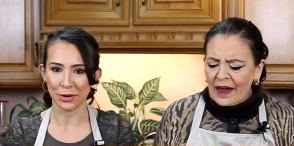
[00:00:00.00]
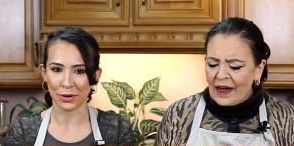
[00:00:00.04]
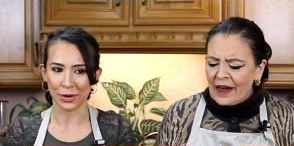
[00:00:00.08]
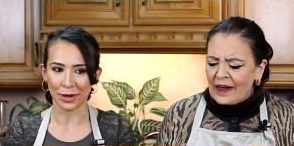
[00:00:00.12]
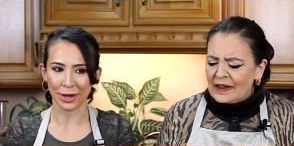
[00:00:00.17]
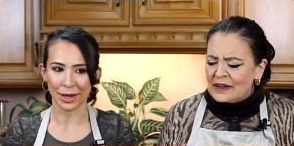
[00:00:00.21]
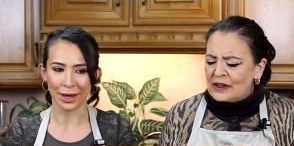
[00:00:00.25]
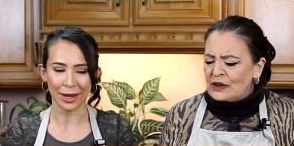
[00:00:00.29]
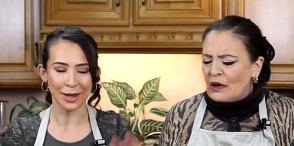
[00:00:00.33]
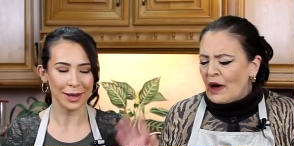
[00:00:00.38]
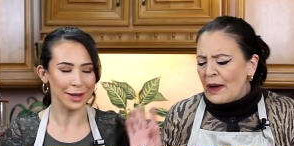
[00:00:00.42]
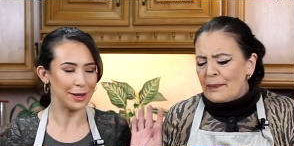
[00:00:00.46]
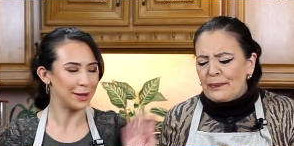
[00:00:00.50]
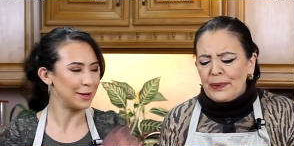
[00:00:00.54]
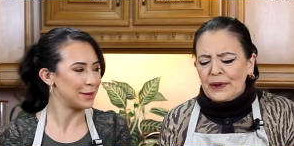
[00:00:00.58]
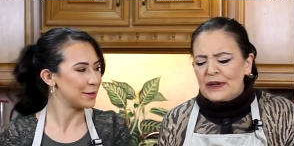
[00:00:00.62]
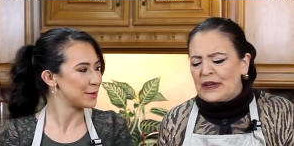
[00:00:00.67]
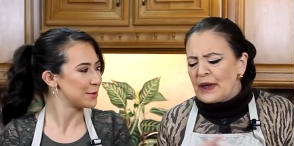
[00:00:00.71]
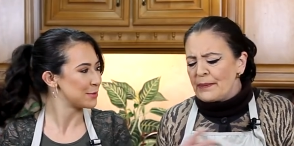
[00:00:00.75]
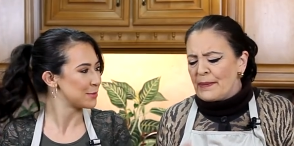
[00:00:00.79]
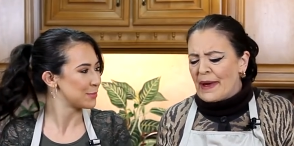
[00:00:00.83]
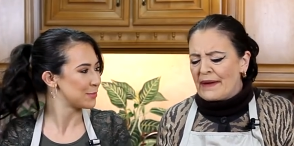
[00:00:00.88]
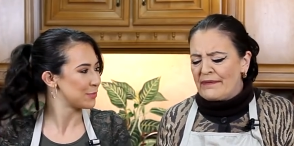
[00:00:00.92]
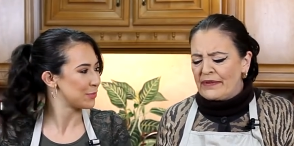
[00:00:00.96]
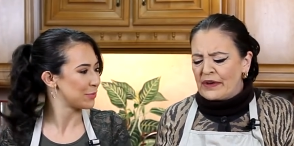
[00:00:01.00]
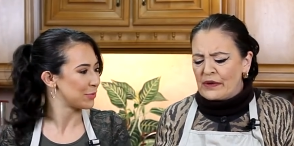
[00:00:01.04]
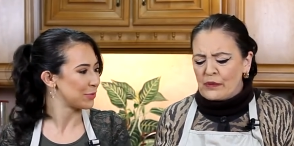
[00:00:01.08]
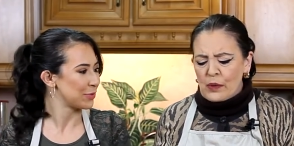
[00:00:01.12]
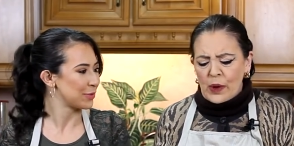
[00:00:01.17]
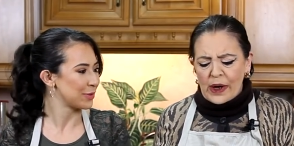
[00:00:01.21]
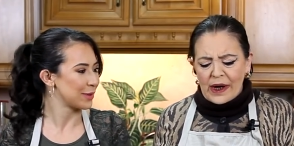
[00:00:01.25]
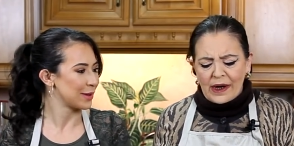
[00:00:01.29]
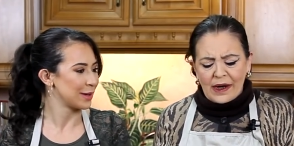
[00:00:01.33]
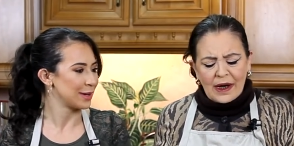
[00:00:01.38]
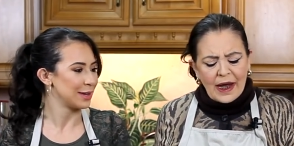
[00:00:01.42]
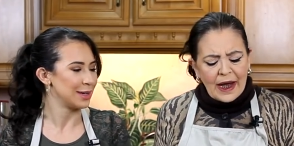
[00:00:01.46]
Speaker 1: Okay. So I put them
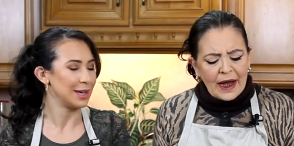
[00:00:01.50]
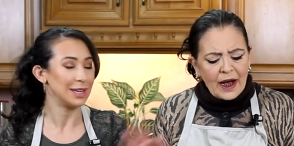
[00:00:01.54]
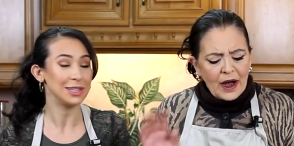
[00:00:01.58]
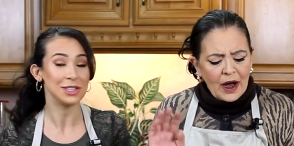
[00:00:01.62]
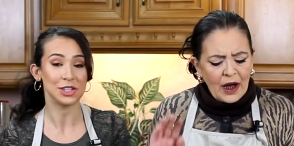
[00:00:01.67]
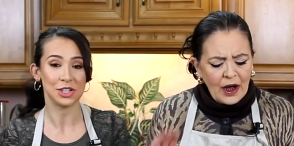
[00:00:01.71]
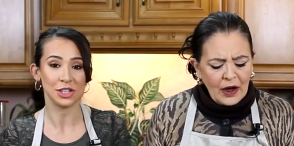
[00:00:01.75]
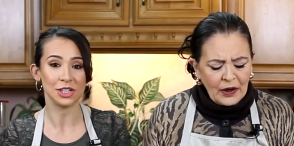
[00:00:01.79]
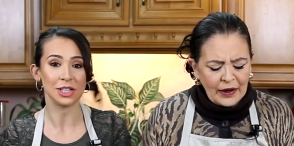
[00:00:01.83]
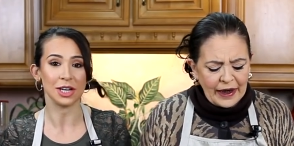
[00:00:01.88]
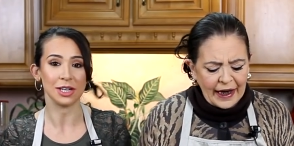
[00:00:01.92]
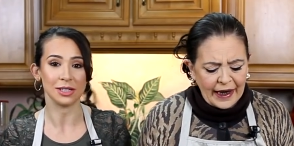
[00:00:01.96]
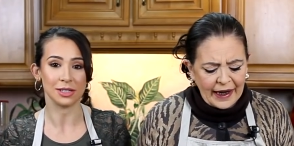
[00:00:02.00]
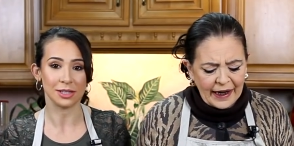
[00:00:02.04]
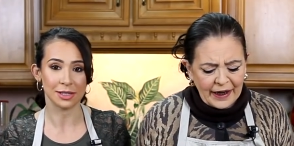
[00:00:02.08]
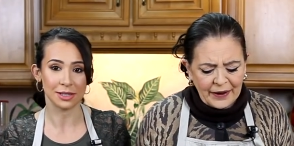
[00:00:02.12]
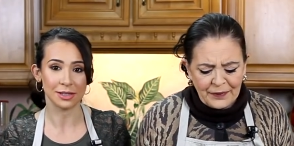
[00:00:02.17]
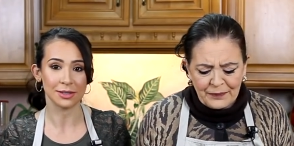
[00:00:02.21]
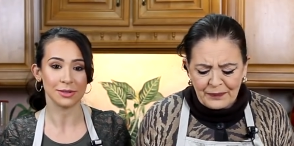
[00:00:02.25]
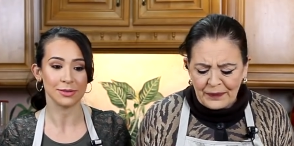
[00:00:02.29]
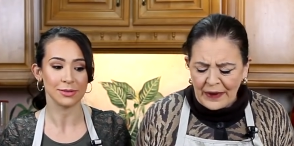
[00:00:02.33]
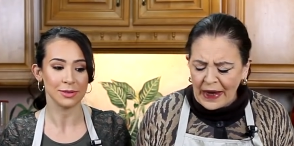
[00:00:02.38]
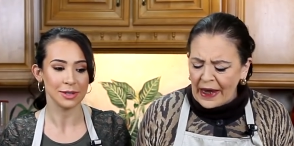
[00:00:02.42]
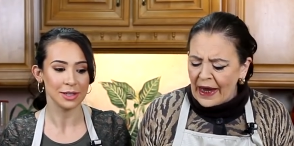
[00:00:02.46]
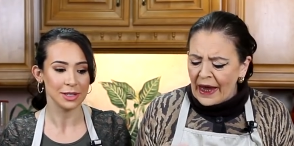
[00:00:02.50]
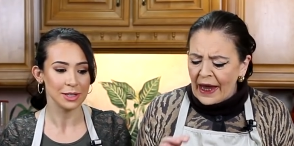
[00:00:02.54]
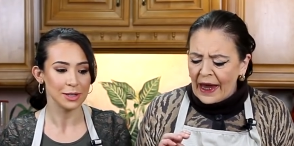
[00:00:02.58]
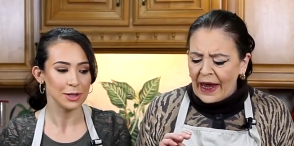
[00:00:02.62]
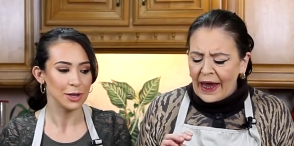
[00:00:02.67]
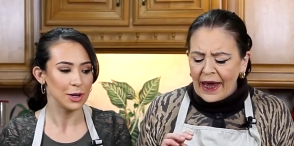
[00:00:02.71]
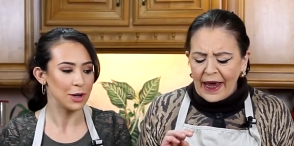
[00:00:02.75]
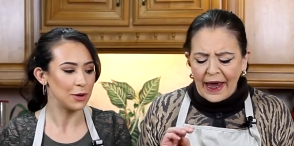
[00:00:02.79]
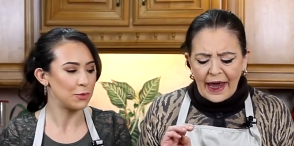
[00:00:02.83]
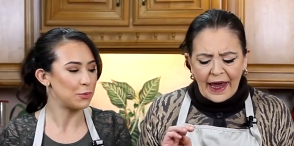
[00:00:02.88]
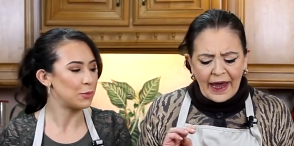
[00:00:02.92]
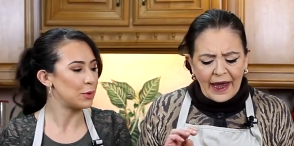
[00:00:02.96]
everywhere. She okay. Uh,